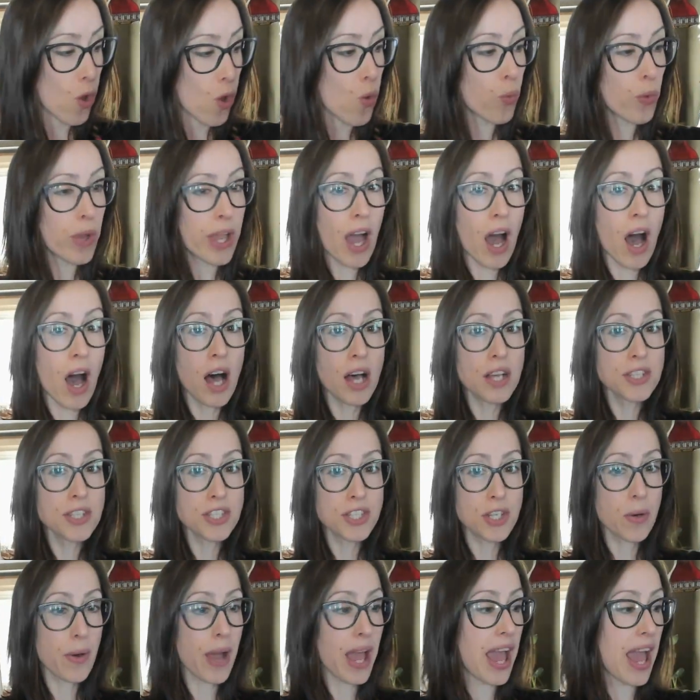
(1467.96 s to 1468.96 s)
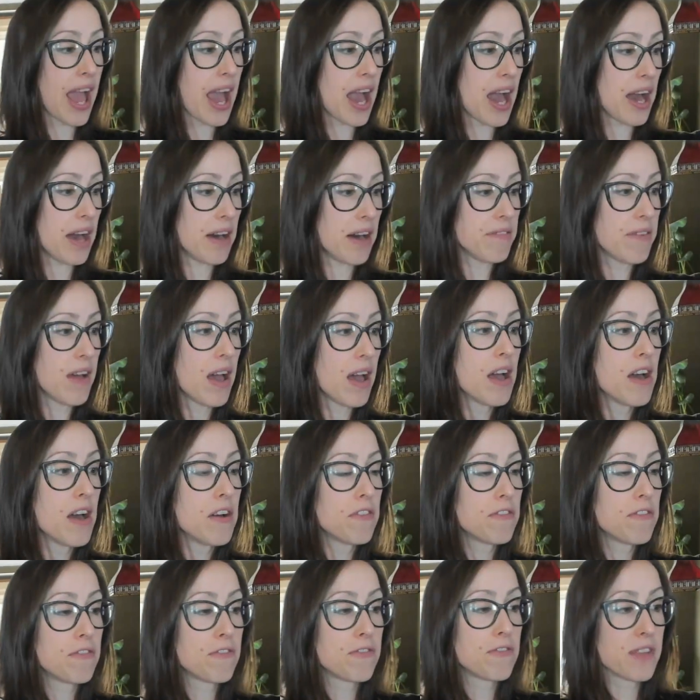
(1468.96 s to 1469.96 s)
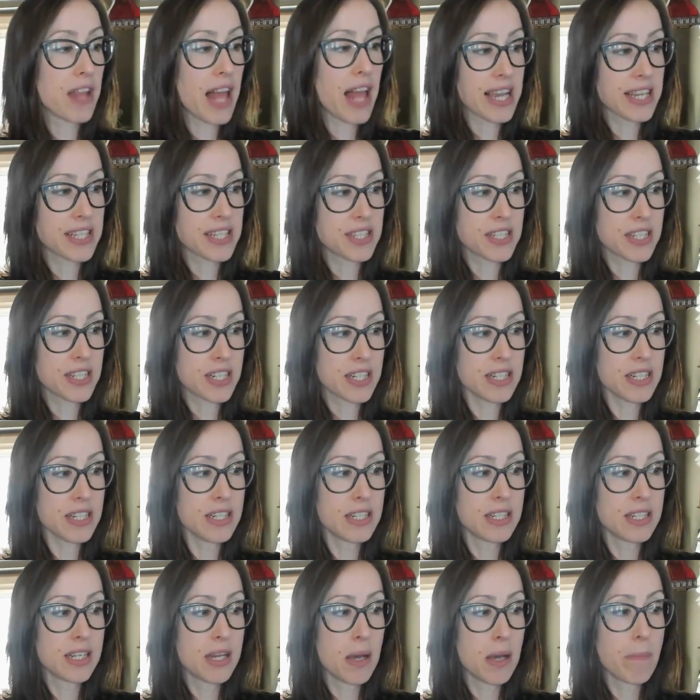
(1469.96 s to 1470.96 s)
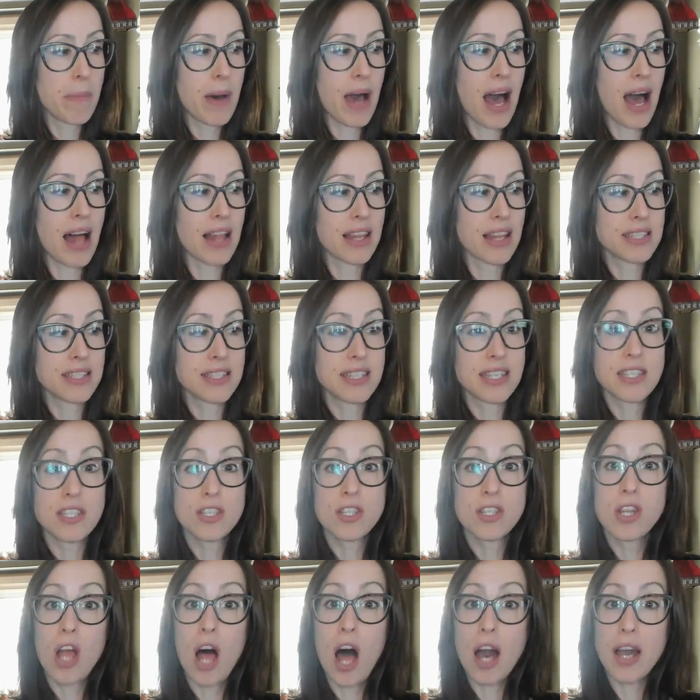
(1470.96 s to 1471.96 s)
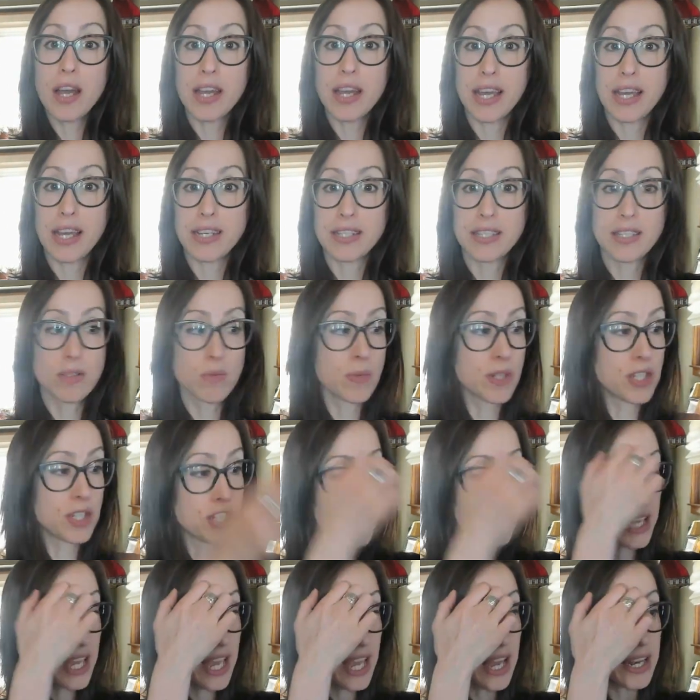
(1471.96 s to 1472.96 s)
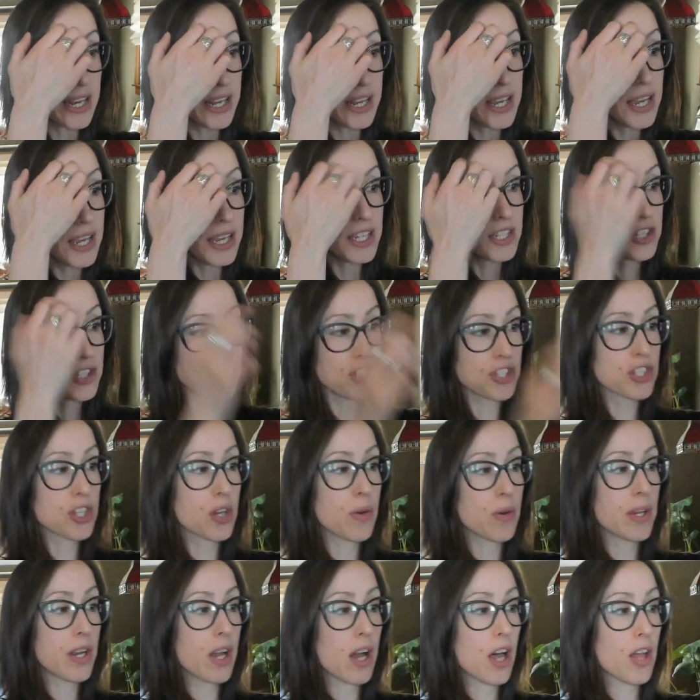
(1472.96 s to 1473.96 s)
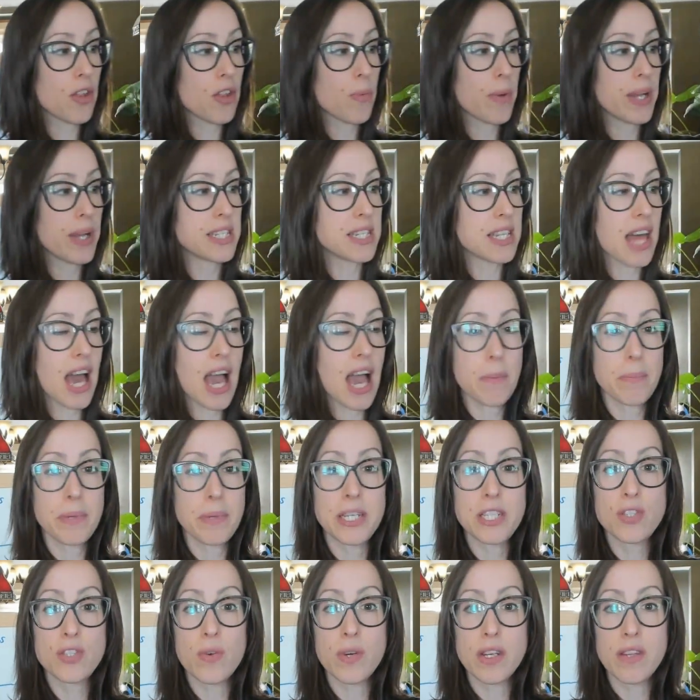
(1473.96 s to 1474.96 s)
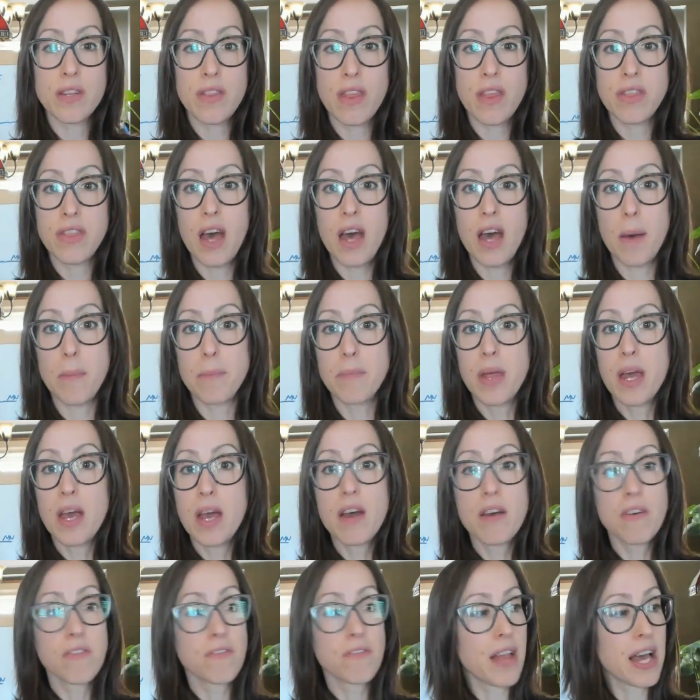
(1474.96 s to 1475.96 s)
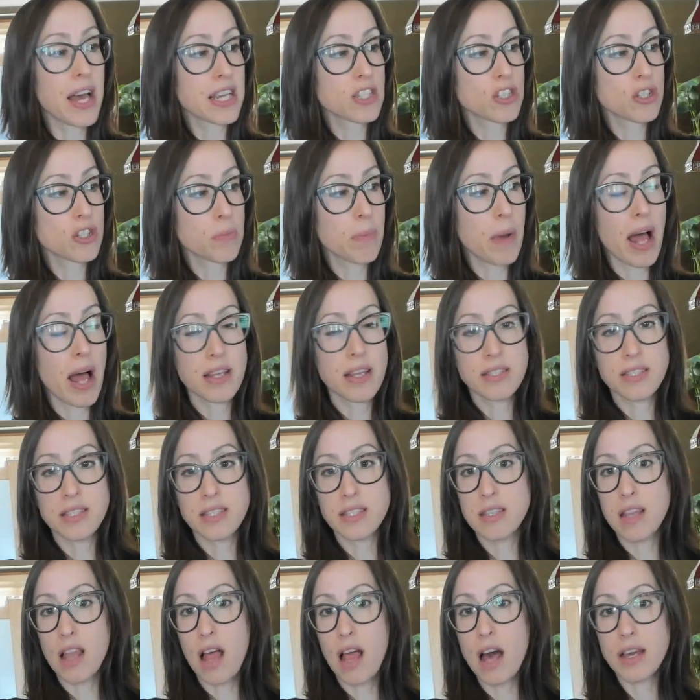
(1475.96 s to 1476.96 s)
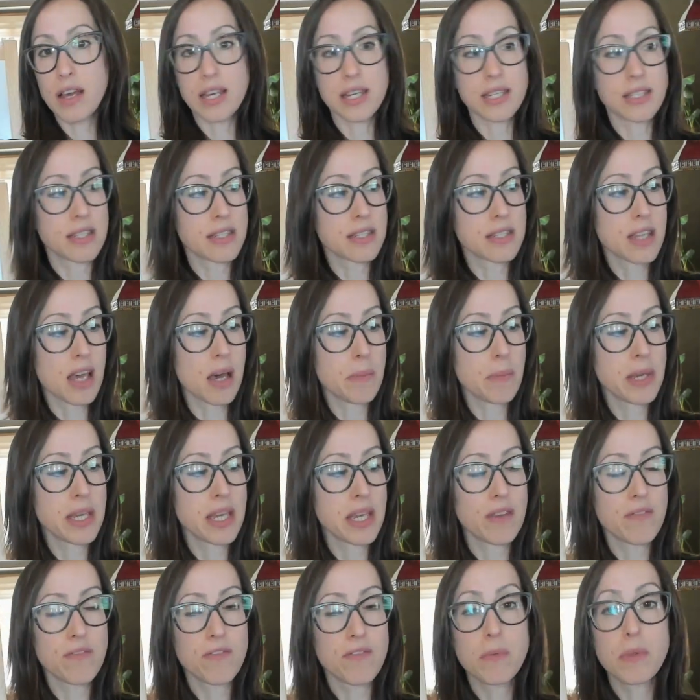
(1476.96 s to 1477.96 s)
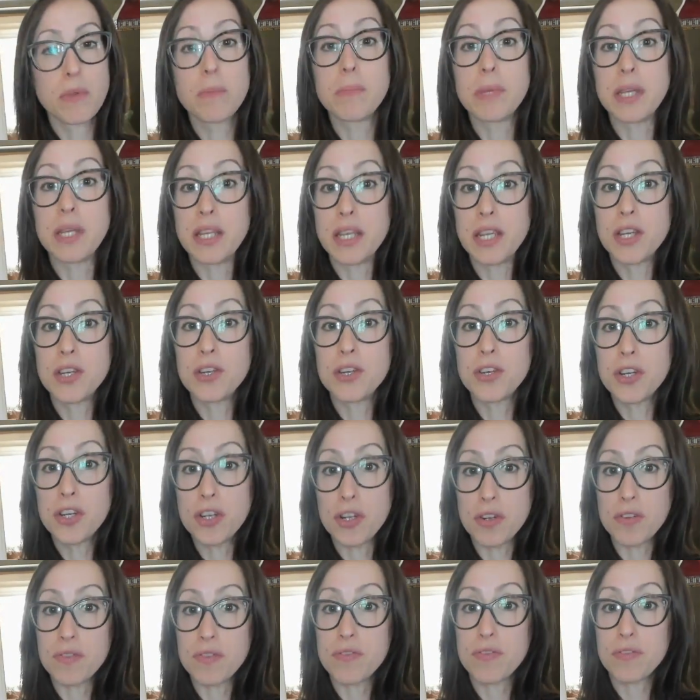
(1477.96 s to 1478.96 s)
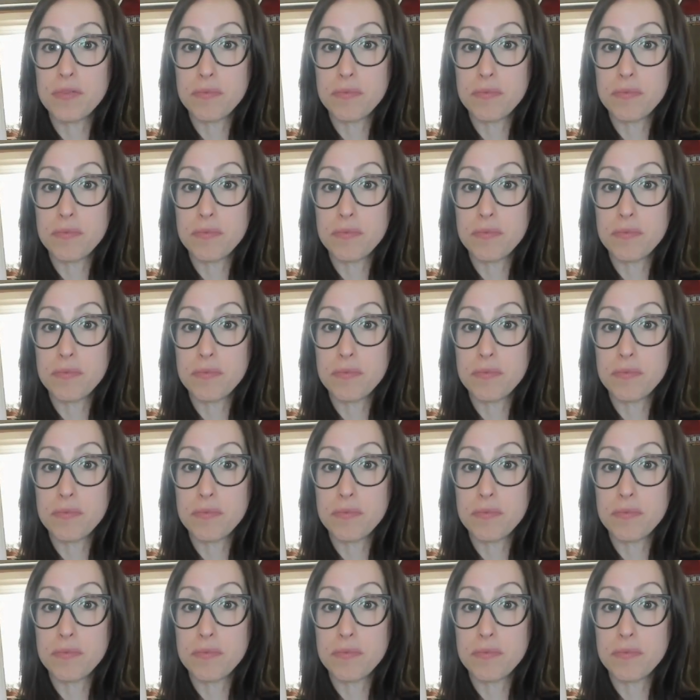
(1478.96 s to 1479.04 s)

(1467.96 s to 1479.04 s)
we also have flexor pollicis longus, which again is just going all the way to the IP joint of the thumb. Flexor pollicis longus is coming in from the median nerve.